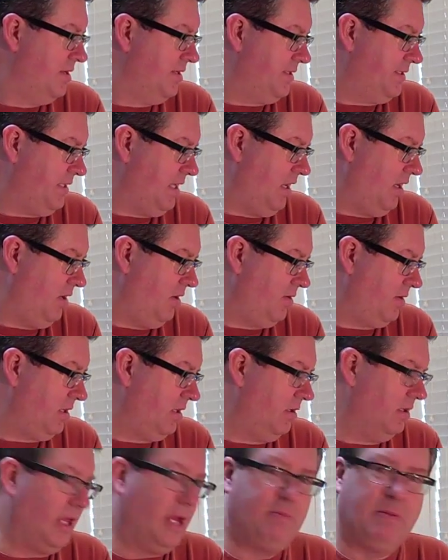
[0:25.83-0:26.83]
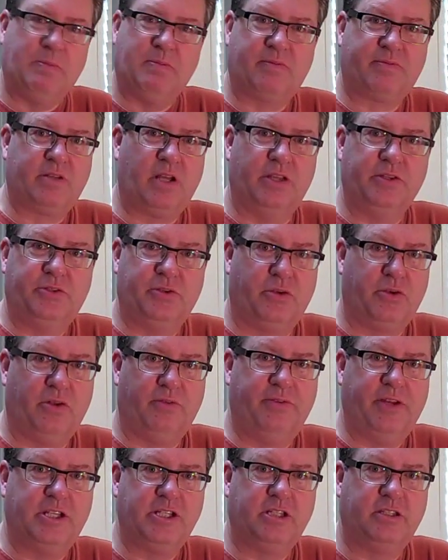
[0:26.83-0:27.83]
So, a lot of people have gone
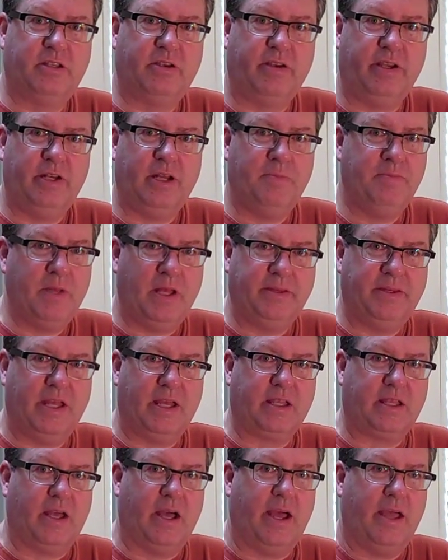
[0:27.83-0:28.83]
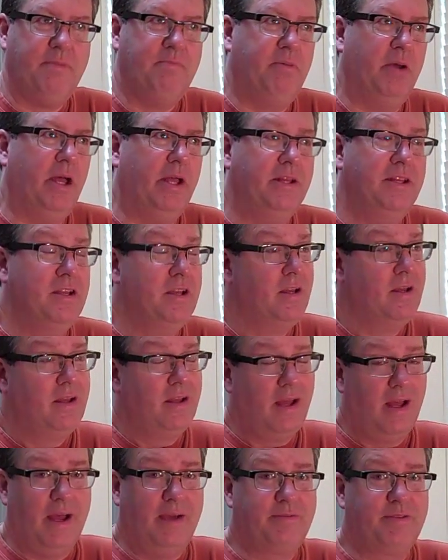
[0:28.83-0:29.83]
total vegetarian. I'm not that guy, but
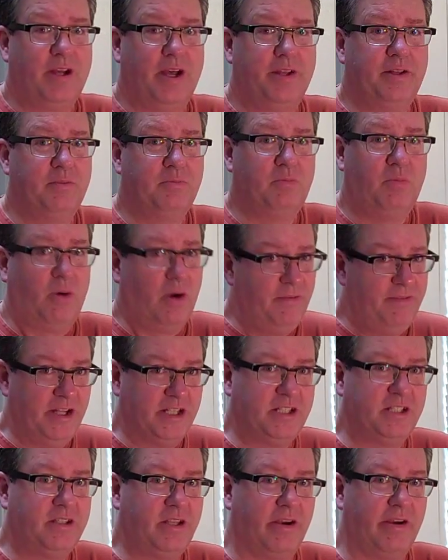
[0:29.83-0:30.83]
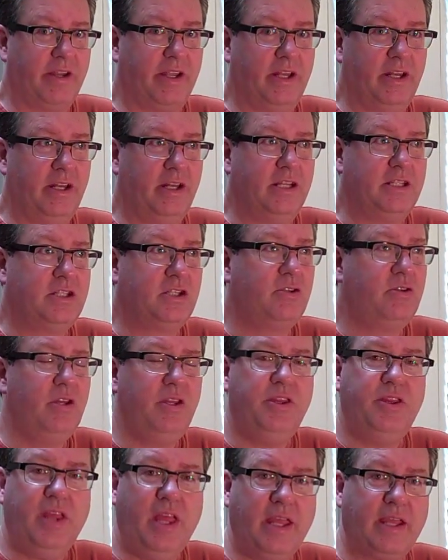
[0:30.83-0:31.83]
I've gone more vegetarian, and it's a
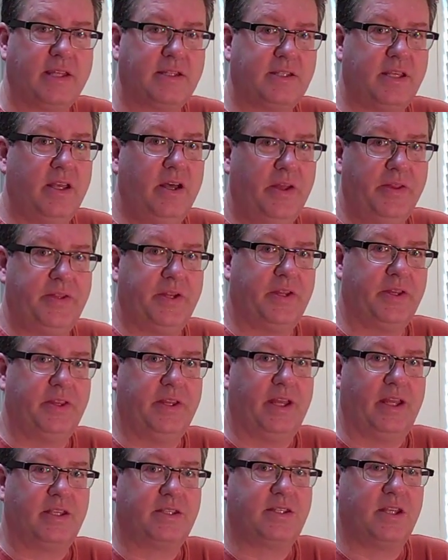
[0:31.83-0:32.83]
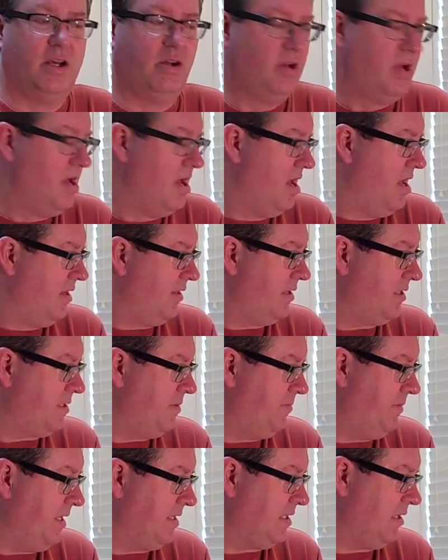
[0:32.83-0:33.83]
good thing. It's a healthier thing. So
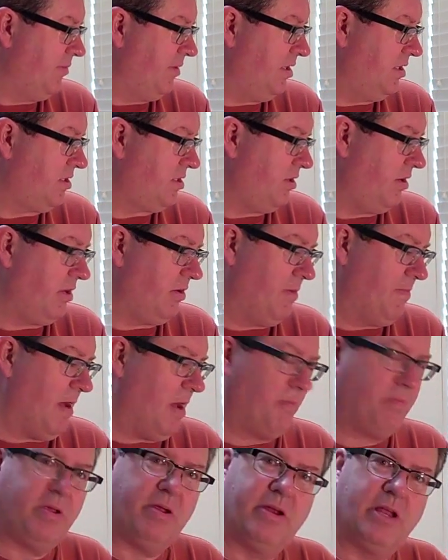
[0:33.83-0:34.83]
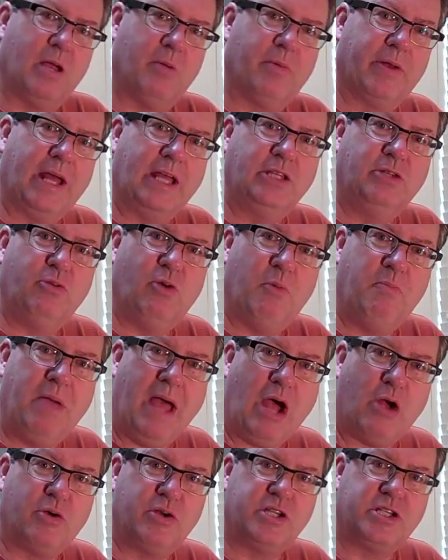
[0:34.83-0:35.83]
there's some things I want to show you about Purium. When I do a
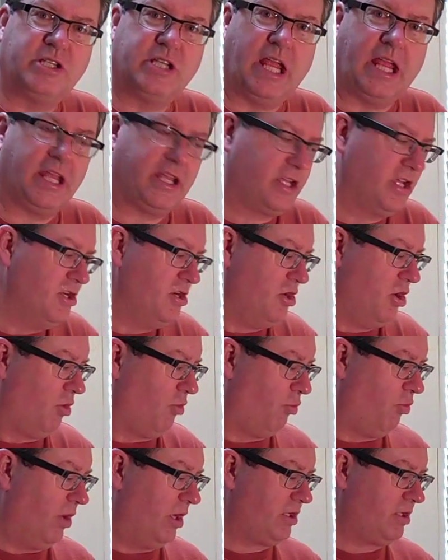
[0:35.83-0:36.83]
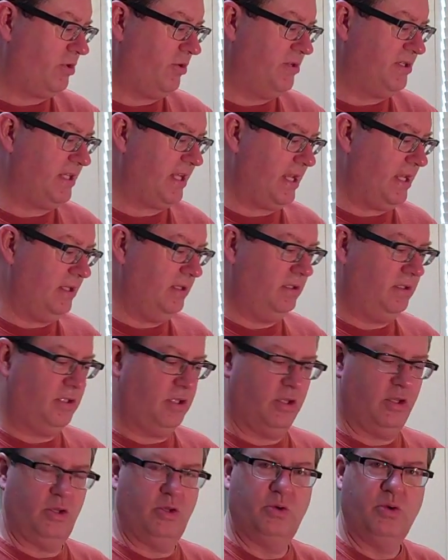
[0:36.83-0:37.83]
power shake, what goes
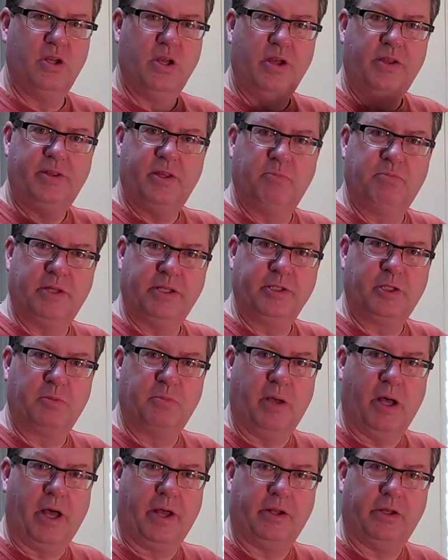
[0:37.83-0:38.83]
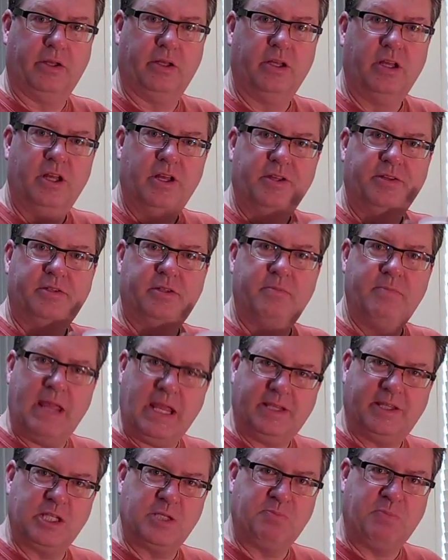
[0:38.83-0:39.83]
into the blender bottle to
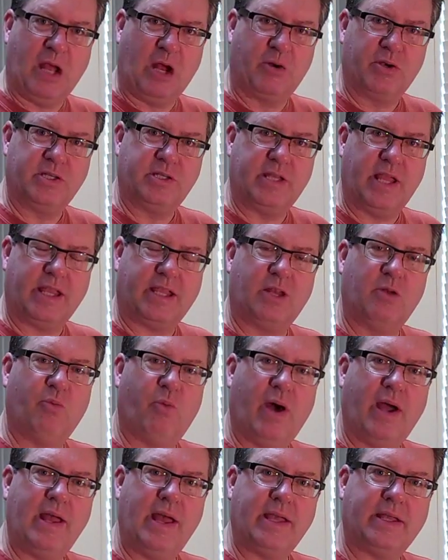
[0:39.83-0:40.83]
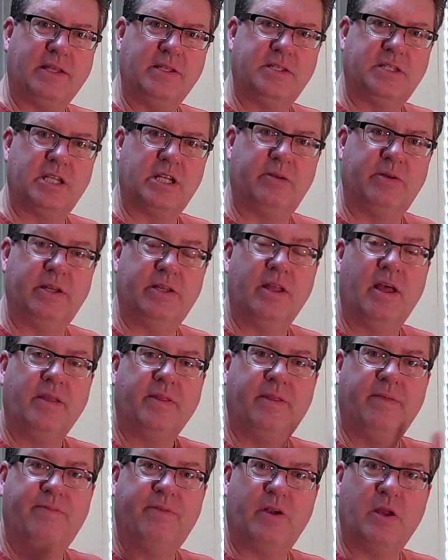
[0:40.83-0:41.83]
make this power shake and why I consider it
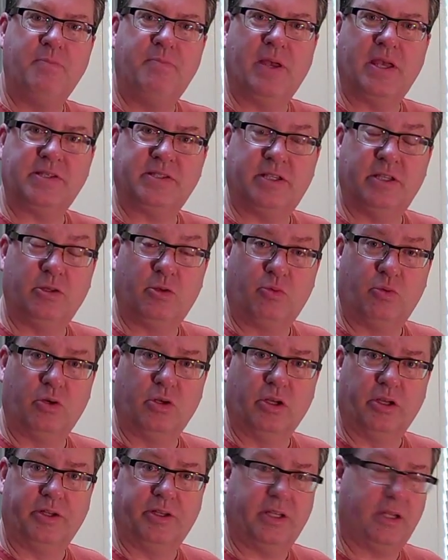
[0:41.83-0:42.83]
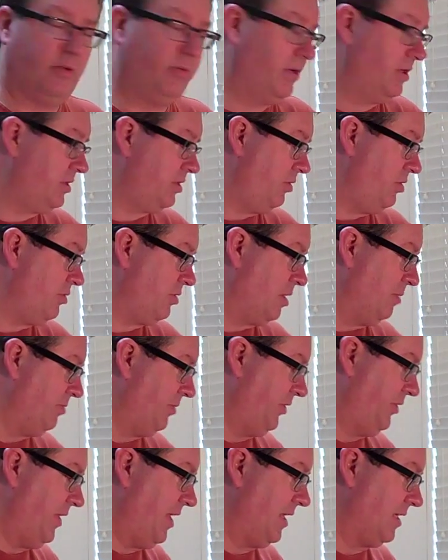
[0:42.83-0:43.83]
the very best in the world. I want to show you a
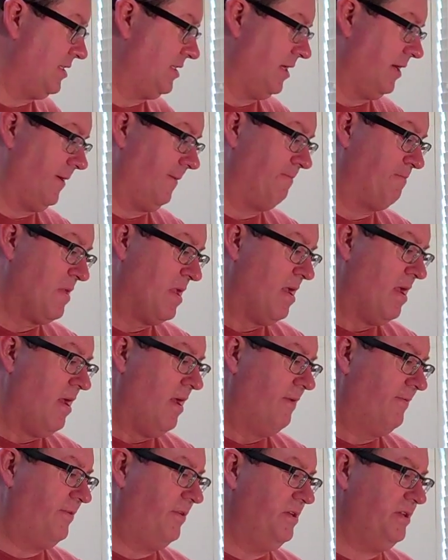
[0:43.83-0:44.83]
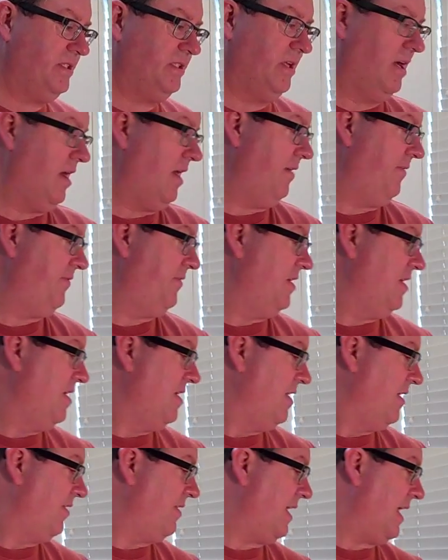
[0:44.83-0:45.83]
couple things here. First off,
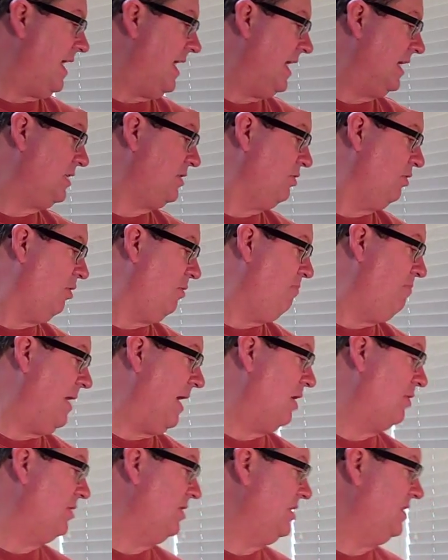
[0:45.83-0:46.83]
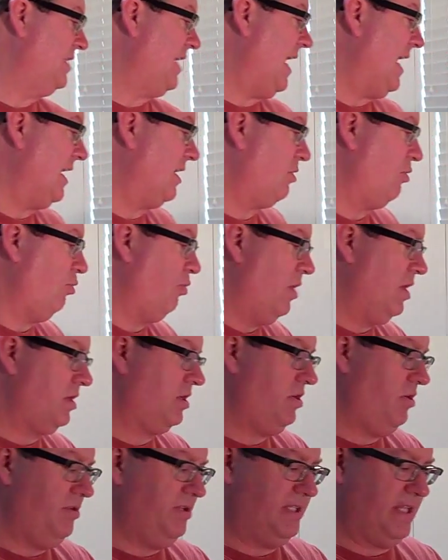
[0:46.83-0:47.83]
the actual power shake.
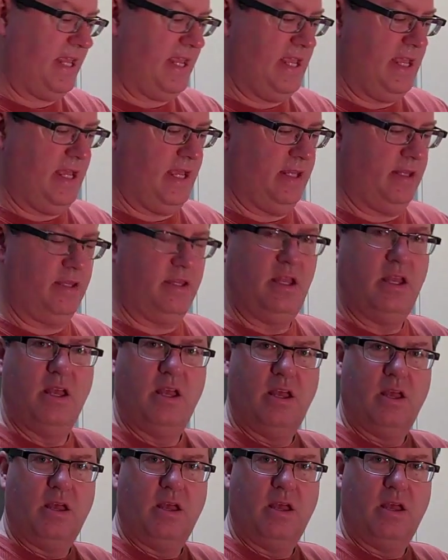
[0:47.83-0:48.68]
What goes in